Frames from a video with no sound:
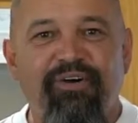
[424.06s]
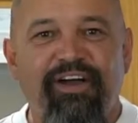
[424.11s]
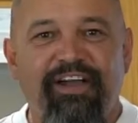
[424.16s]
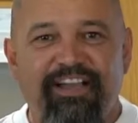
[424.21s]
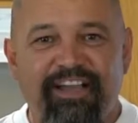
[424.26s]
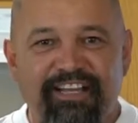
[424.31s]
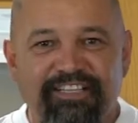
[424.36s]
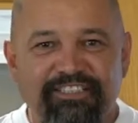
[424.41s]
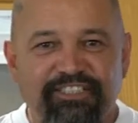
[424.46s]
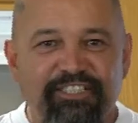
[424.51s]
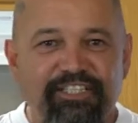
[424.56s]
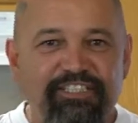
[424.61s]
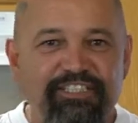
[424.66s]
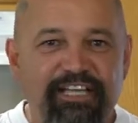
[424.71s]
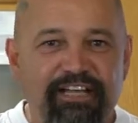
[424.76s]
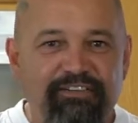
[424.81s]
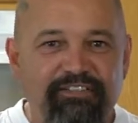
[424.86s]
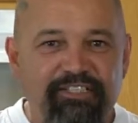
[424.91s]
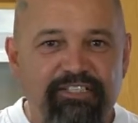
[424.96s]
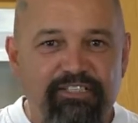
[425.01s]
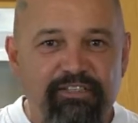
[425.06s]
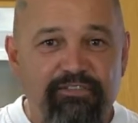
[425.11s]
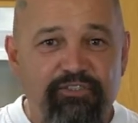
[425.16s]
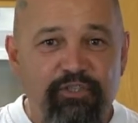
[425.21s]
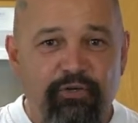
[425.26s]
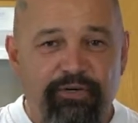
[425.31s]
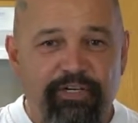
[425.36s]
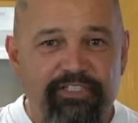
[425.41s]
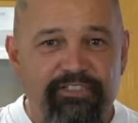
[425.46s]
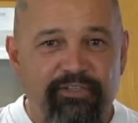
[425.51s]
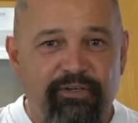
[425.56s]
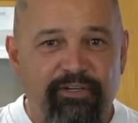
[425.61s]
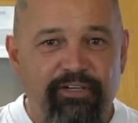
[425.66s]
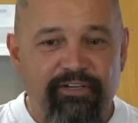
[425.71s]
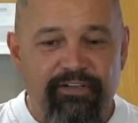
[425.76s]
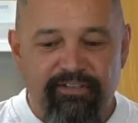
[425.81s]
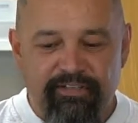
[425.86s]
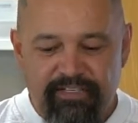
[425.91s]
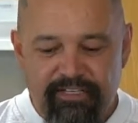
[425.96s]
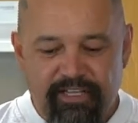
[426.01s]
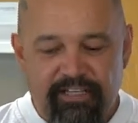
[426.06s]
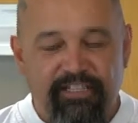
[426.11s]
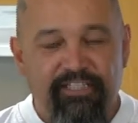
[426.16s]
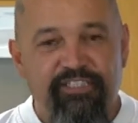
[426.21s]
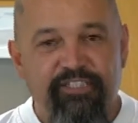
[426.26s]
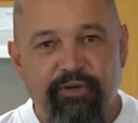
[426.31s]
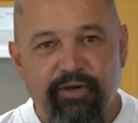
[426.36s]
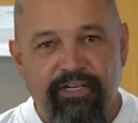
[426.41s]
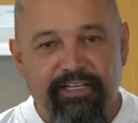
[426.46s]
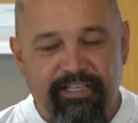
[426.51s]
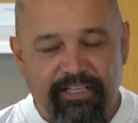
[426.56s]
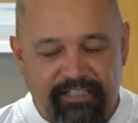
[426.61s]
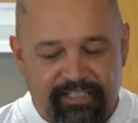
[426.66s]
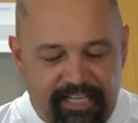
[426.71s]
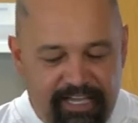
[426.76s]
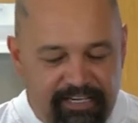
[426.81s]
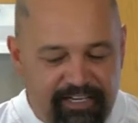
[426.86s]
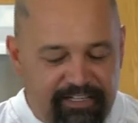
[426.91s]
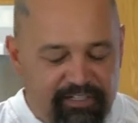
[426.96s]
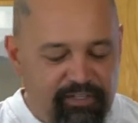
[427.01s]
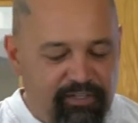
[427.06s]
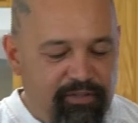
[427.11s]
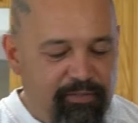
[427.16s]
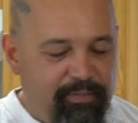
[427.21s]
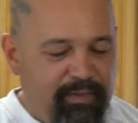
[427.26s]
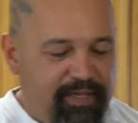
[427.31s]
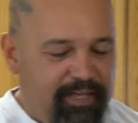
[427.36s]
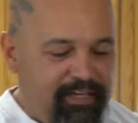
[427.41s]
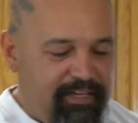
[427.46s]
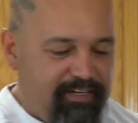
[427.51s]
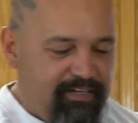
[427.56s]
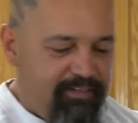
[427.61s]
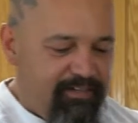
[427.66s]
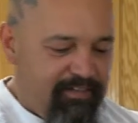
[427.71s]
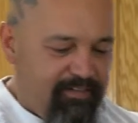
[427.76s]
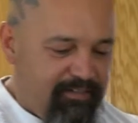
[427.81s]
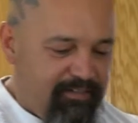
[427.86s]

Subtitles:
I got 6 ounces of chorizo here. Let's go ahead and get that into the pan.